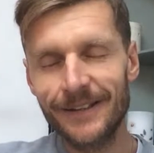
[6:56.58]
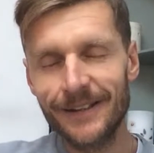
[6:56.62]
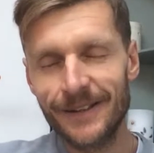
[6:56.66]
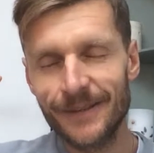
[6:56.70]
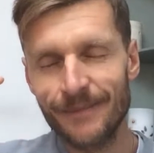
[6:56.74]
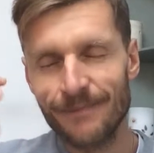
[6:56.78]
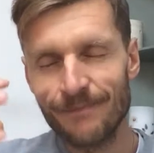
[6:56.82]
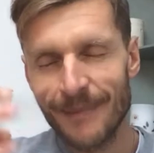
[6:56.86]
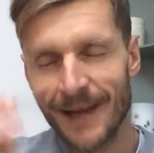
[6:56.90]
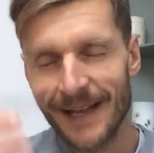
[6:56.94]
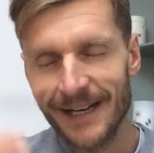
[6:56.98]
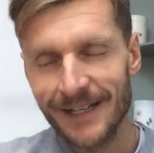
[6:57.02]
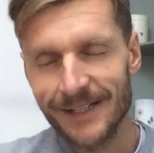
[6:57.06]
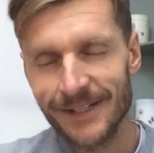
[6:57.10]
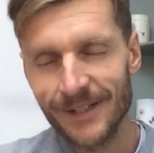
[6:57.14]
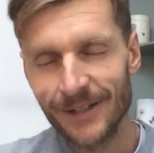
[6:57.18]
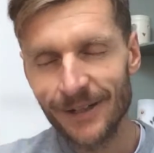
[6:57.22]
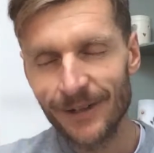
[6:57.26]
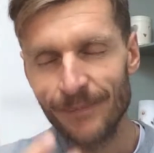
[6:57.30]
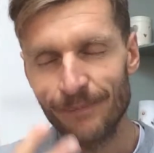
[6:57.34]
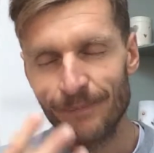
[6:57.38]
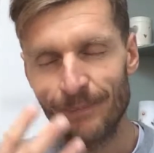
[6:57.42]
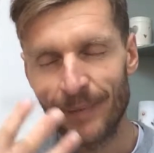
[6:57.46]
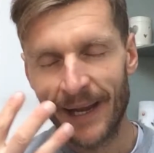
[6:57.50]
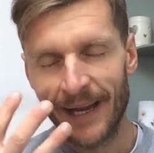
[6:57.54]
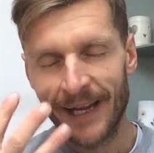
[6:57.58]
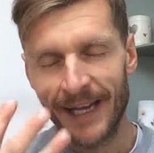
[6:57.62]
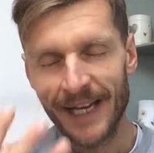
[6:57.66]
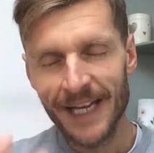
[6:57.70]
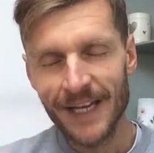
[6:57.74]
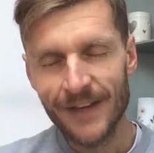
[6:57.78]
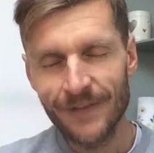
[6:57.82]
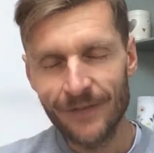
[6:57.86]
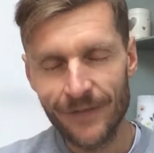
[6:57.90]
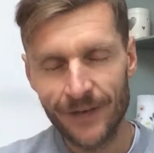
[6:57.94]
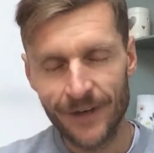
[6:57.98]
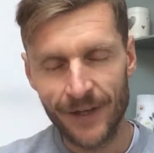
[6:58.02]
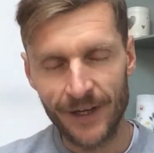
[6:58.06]
the mental
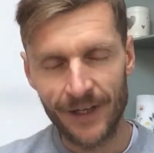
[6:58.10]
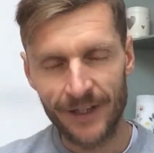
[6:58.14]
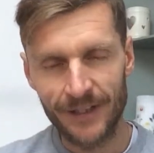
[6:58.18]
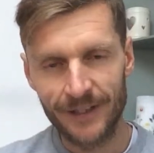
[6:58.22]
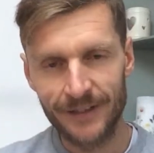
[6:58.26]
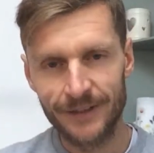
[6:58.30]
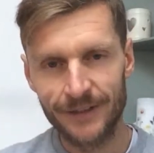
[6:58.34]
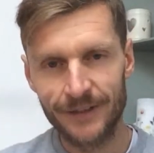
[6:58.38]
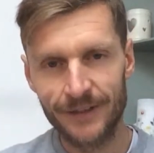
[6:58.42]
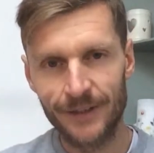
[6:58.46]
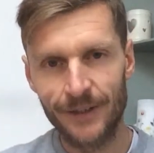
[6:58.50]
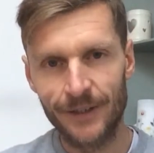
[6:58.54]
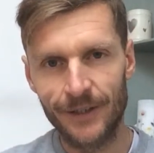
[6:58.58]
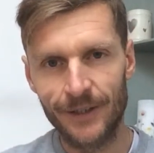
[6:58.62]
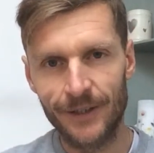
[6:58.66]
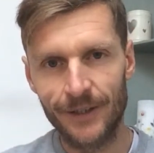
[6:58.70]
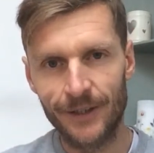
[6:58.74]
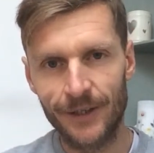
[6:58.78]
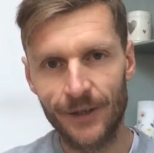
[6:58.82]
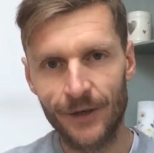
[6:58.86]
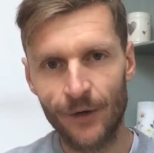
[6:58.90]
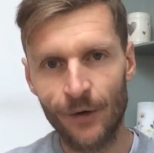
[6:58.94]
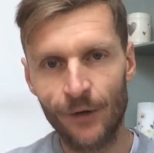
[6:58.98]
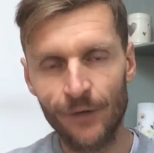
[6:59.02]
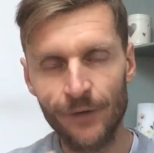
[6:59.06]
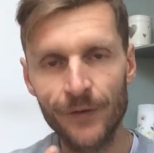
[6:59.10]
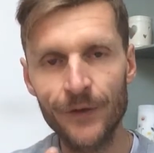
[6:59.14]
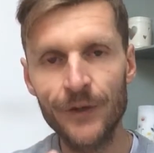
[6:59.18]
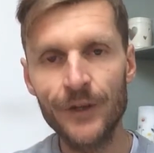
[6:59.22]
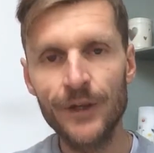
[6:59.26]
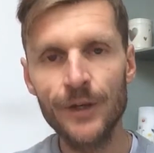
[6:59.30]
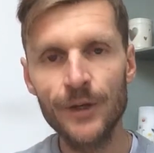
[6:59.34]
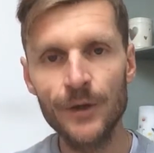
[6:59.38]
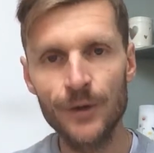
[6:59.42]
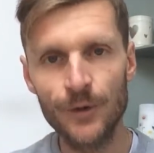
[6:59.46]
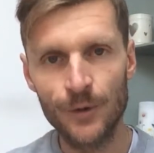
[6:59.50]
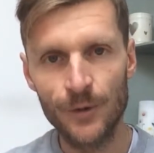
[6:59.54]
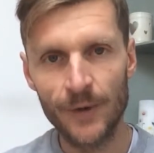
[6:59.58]
behaviour of
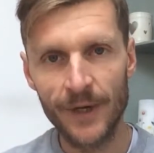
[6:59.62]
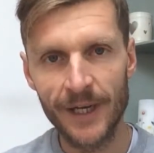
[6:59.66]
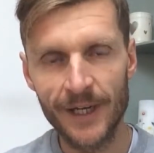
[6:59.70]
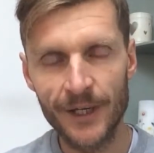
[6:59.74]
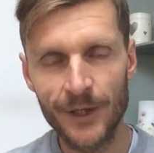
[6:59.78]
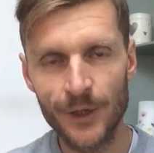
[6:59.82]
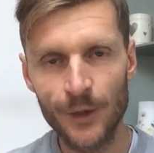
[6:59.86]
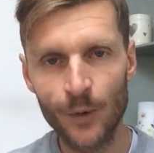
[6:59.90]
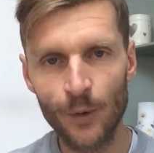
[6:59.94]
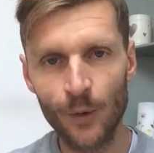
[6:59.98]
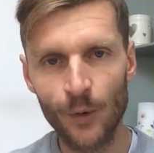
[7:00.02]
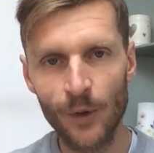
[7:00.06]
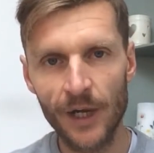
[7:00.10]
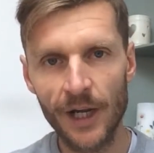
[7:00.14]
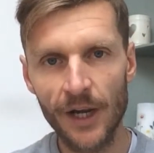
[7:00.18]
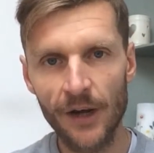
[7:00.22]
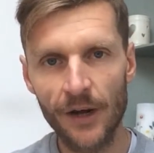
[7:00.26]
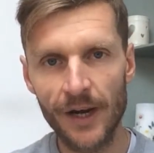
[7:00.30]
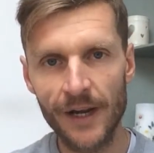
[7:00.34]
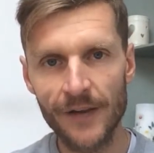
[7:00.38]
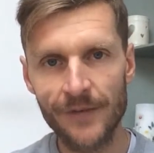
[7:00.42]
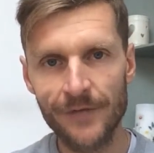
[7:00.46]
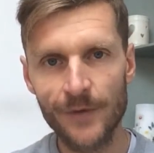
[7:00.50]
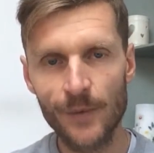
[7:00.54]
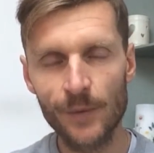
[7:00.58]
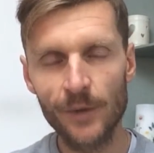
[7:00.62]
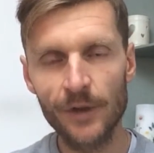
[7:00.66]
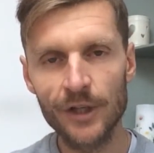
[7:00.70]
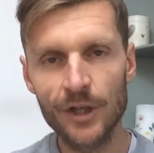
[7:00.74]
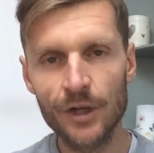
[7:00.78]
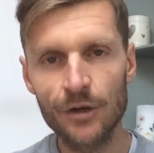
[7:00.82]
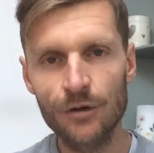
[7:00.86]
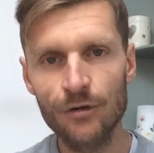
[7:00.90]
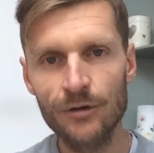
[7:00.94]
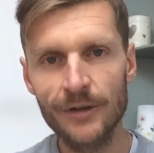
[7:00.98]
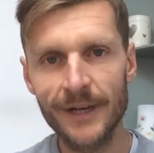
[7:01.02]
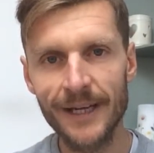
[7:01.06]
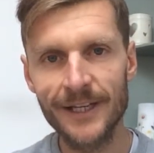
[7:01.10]
you in your life will
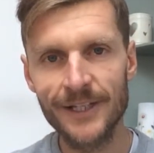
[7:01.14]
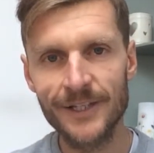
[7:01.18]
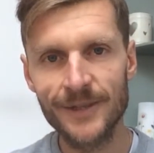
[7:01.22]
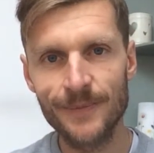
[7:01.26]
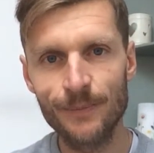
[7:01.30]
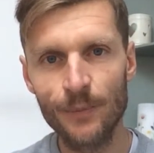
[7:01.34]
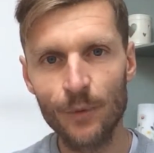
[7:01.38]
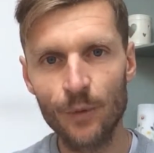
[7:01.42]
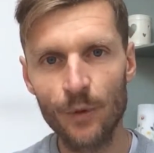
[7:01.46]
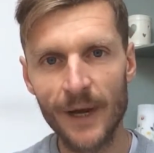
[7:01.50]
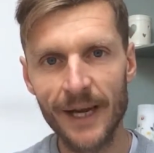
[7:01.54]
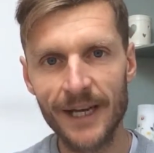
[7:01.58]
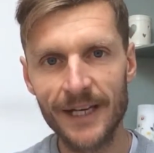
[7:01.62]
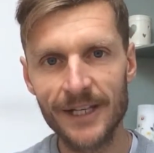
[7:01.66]
create more